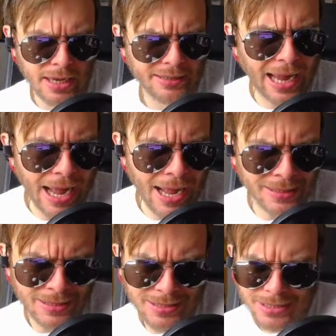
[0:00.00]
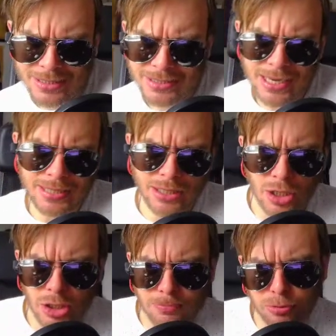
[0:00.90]
dads,
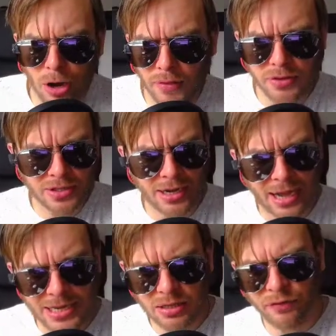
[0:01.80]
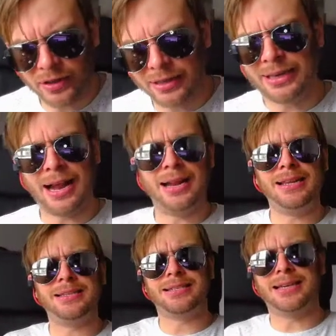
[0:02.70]
sisters, brothers, the rest of it,
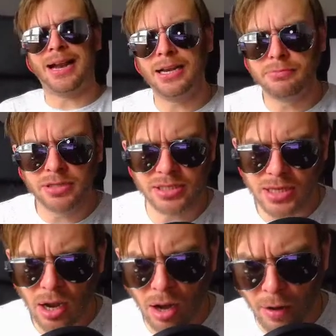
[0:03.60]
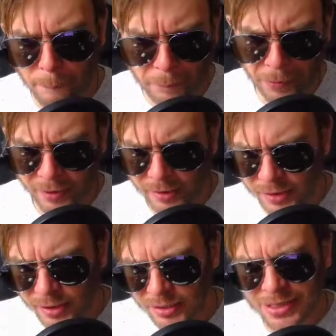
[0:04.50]
grannies, grandmas up.
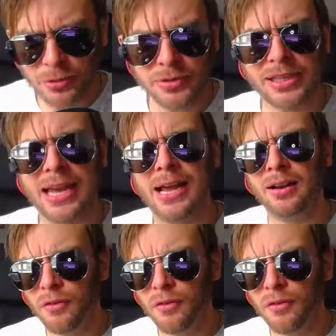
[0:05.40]
They don't care